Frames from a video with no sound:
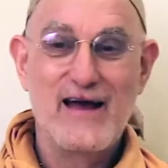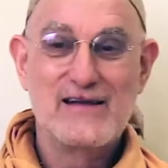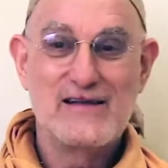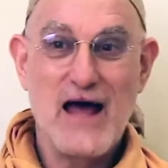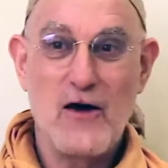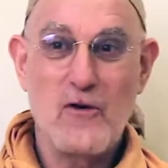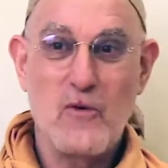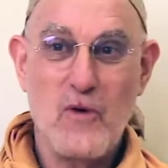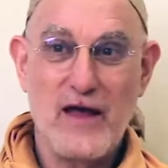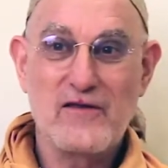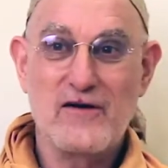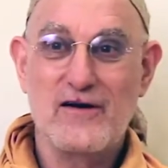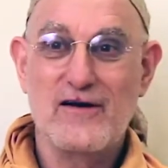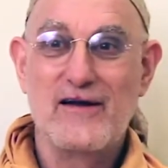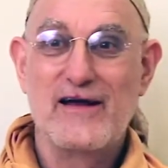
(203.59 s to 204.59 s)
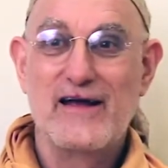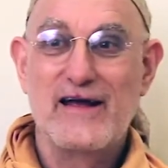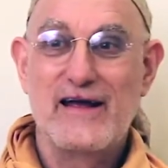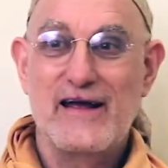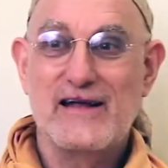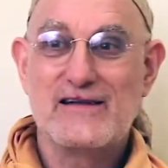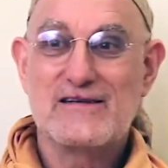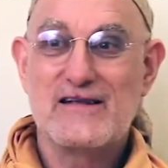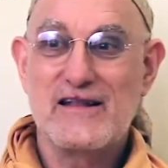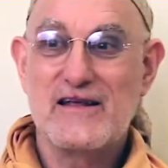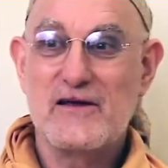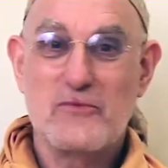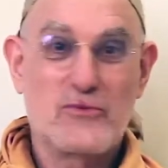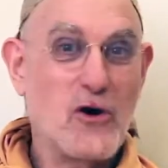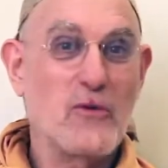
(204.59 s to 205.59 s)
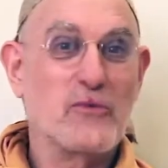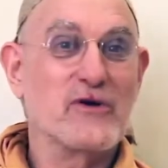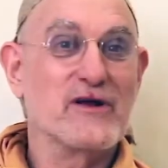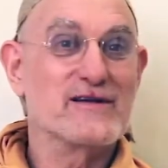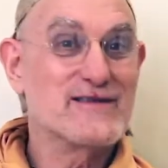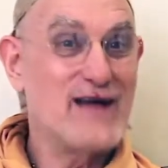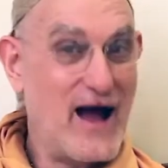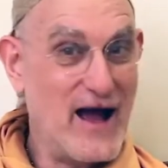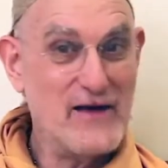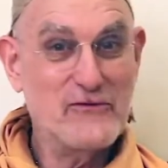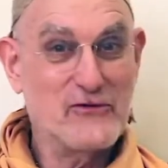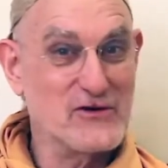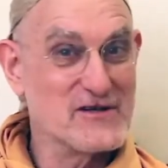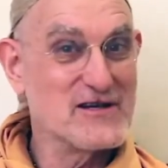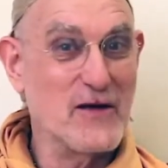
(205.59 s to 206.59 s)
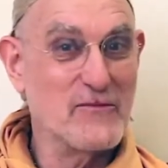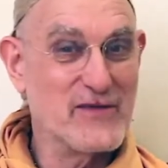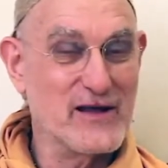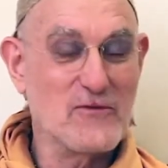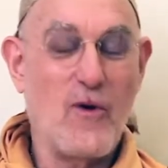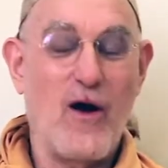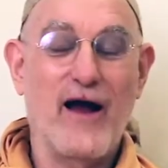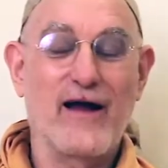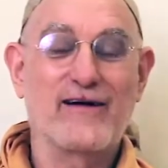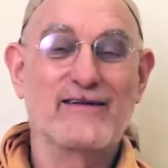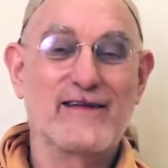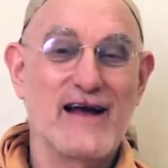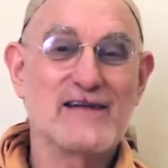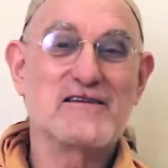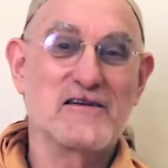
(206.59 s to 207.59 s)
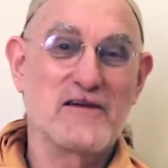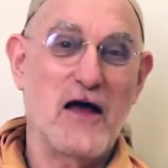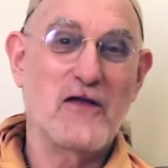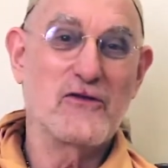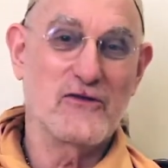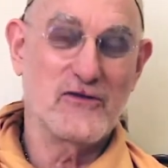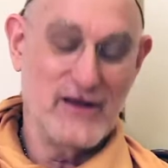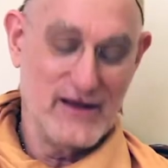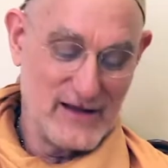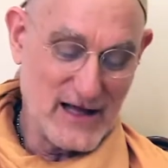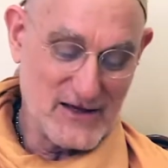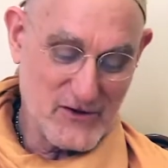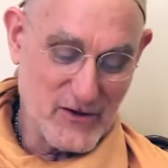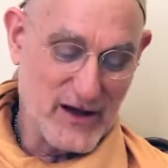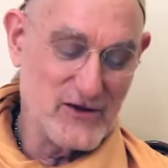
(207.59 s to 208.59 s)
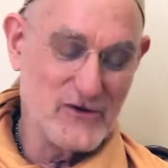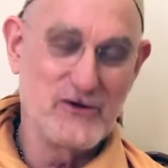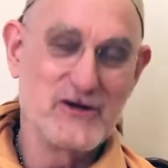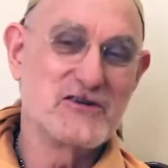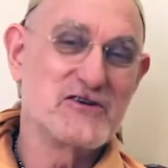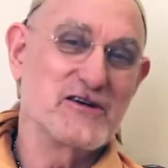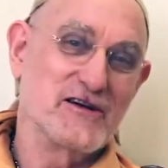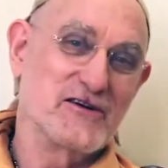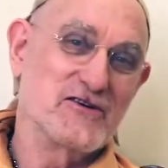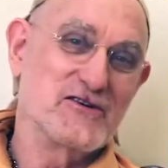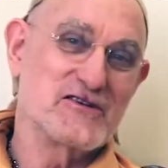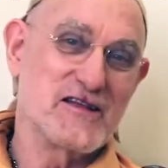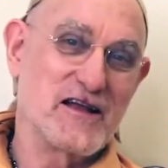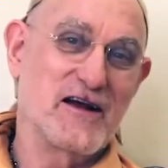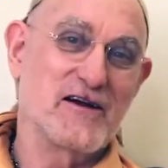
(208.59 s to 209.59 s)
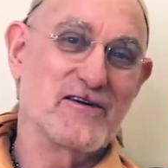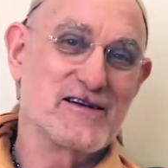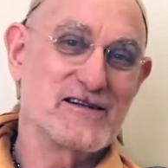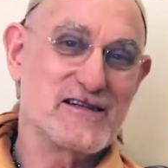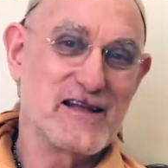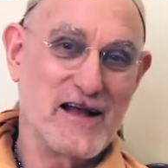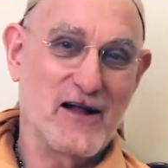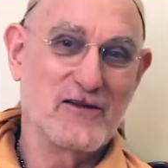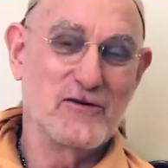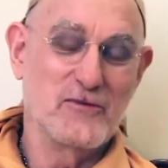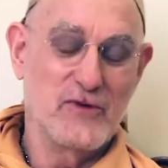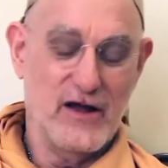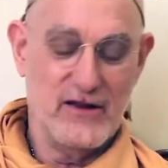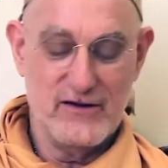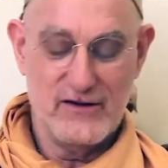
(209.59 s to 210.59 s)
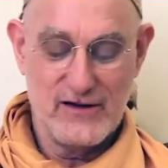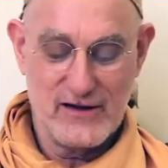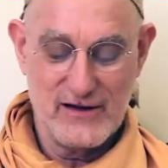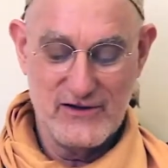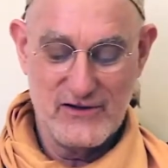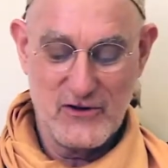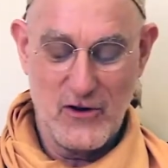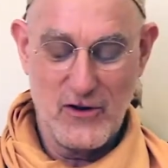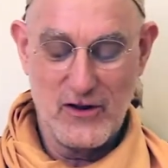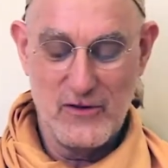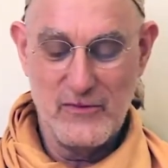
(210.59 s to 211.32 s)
Now, whether it's the appropriate time for something wild, that's another thing. That's why Yudhishthira is there as the elder brother to control it.